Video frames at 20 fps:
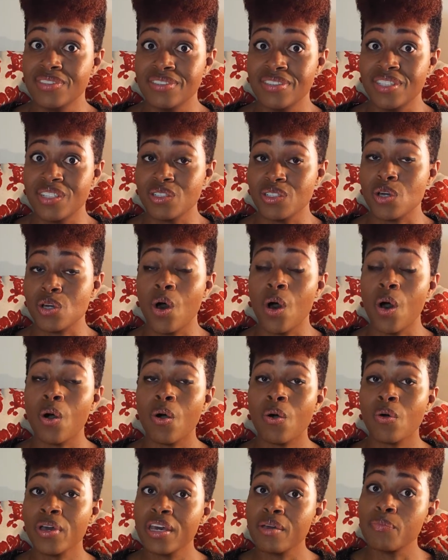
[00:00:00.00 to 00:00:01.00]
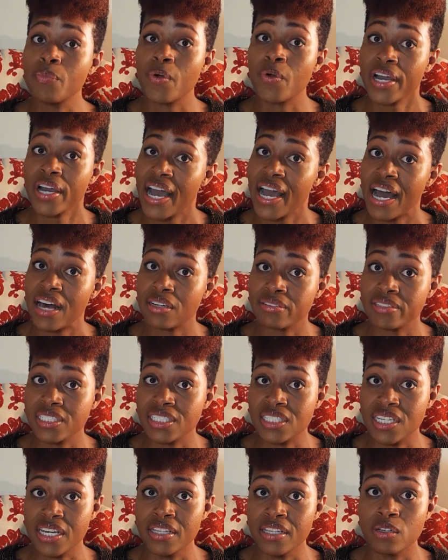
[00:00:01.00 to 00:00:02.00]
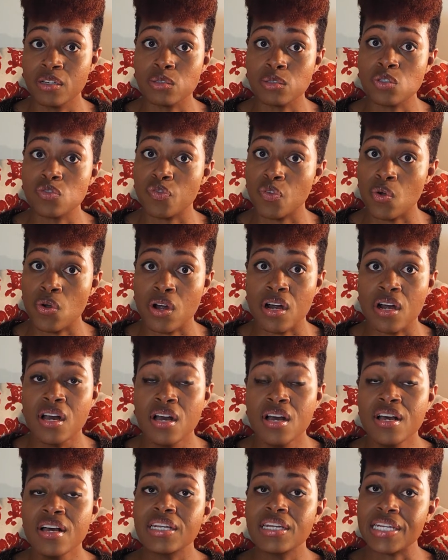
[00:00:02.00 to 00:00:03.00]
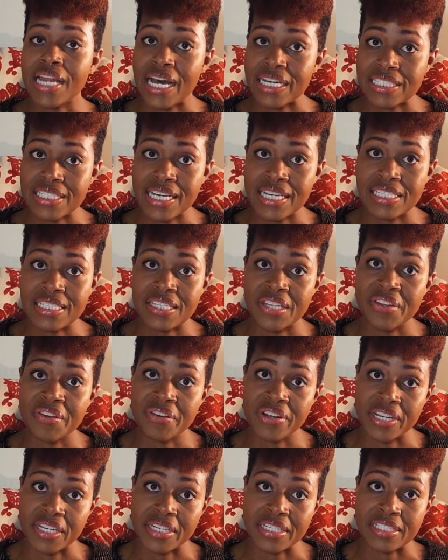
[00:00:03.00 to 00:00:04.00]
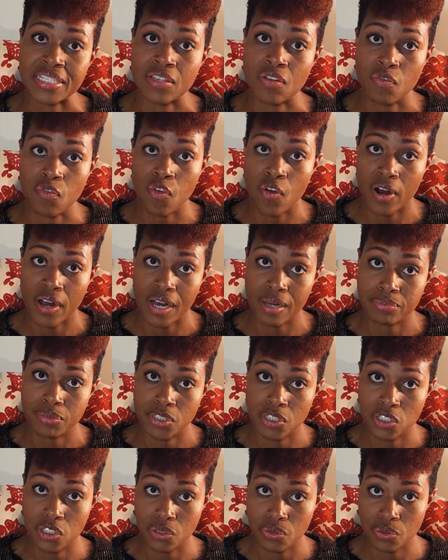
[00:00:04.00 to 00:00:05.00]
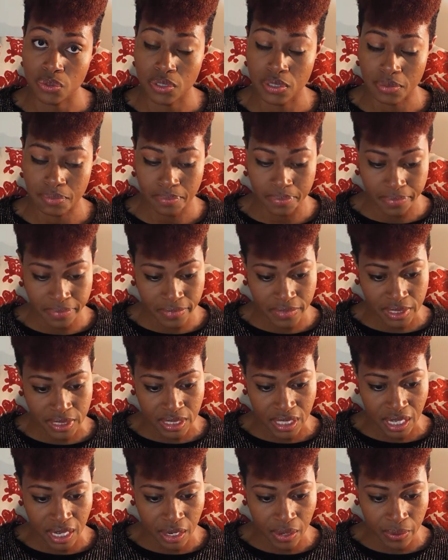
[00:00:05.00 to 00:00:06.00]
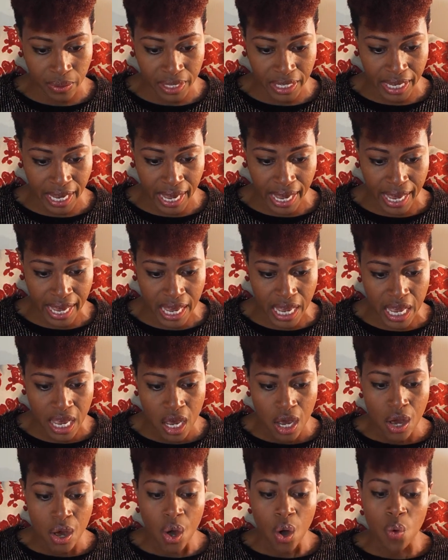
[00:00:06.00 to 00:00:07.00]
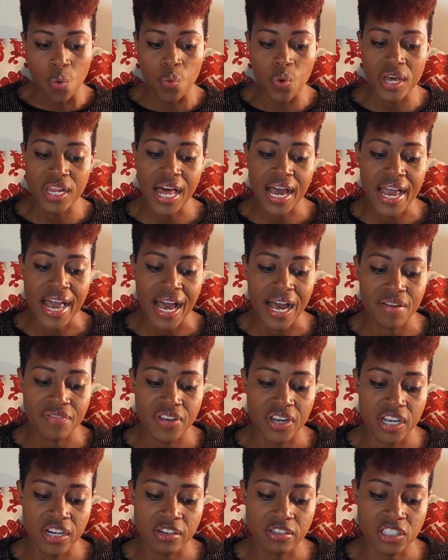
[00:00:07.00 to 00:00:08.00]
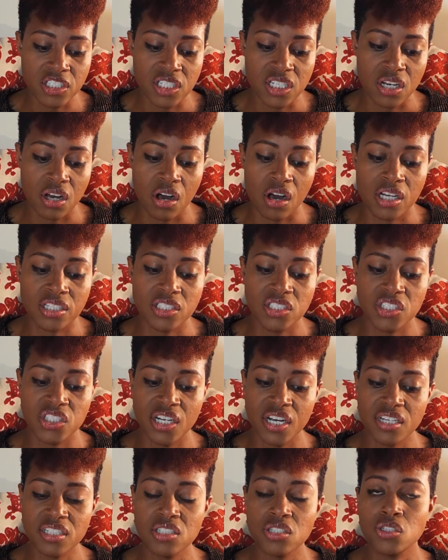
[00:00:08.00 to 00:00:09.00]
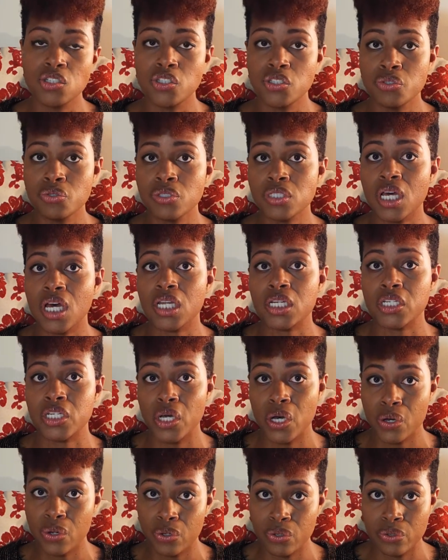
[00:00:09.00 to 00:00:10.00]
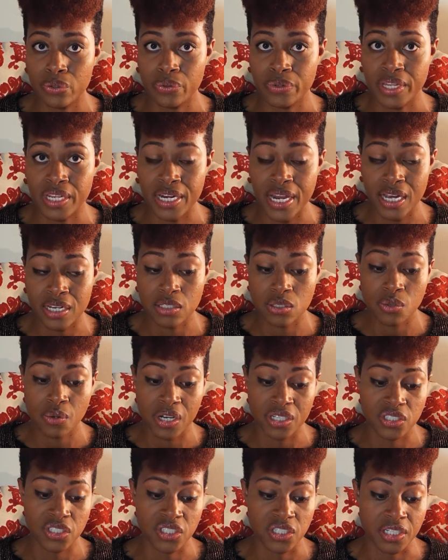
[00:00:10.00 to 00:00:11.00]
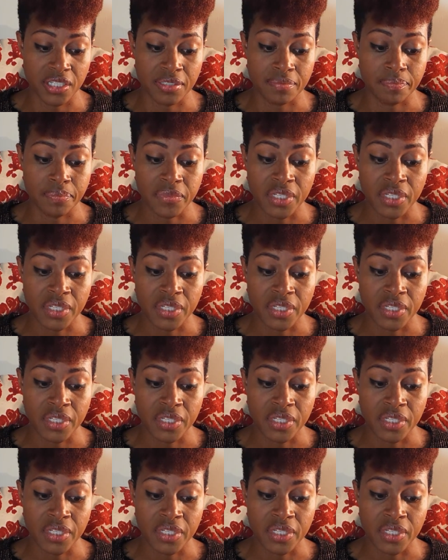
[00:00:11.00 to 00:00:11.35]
There's a whole heap more calories in those 4 lattes than there is in the 4 cups of juice. Okay? Will I have energy on just juice alone? The next question.